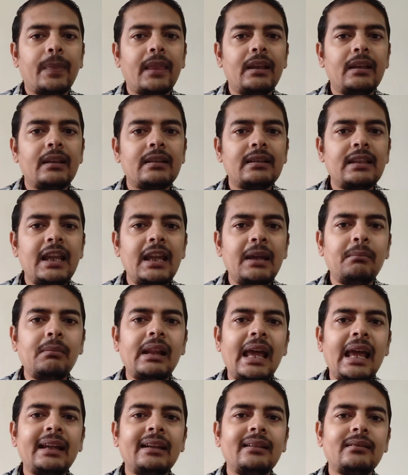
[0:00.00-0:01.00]
Same
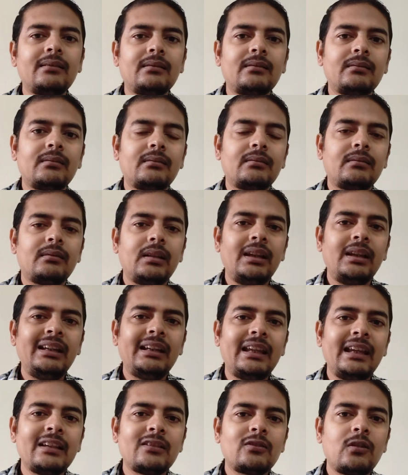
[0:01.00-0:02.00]
like
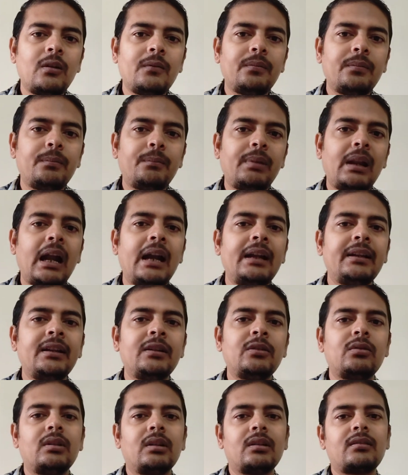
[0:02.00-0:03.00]
in case of plant
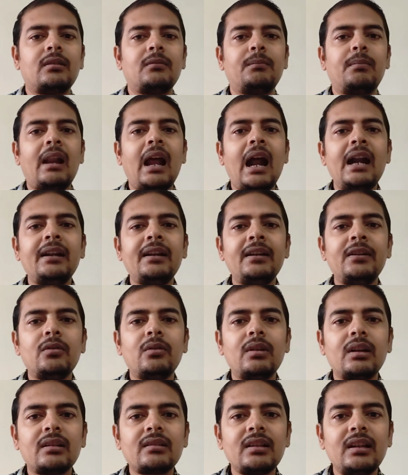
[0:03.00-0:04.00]
introduction. Plant
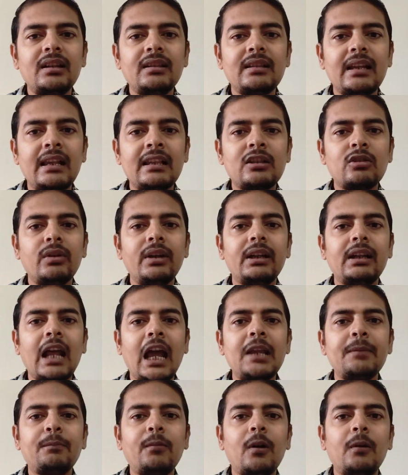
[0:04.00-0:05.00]
introduction is also a
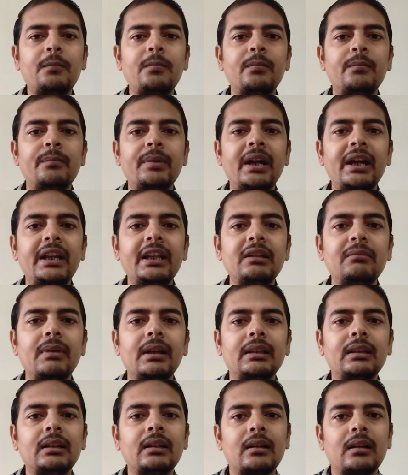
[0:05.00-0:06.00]
type of breeding
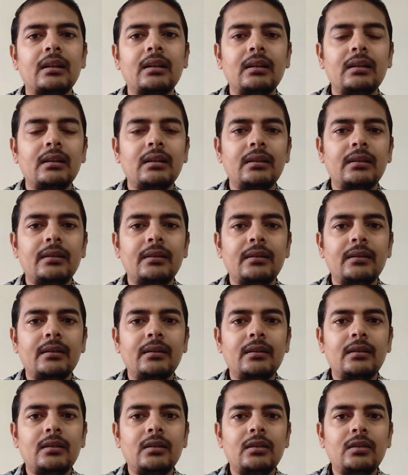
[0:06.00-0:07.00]
method.
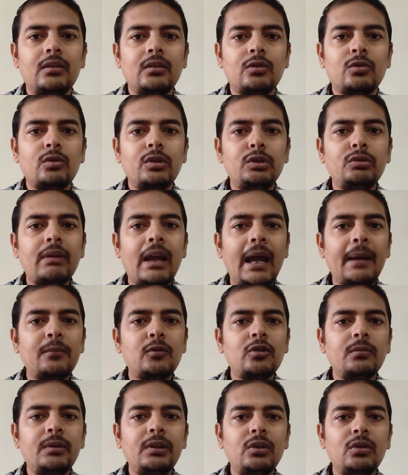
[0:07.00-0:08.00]
So you
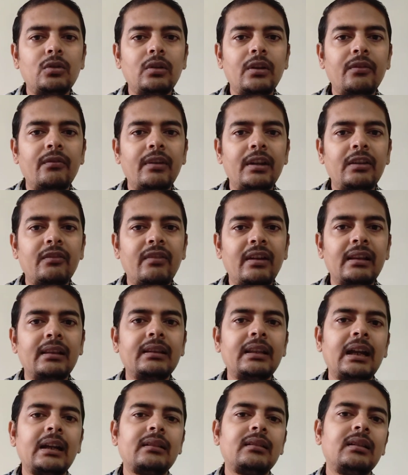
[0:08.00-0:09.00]
have to be know very well
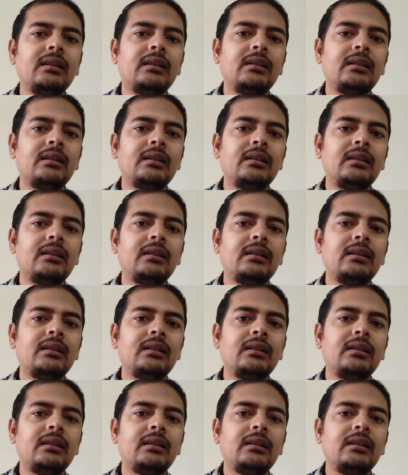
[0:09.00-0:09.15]
that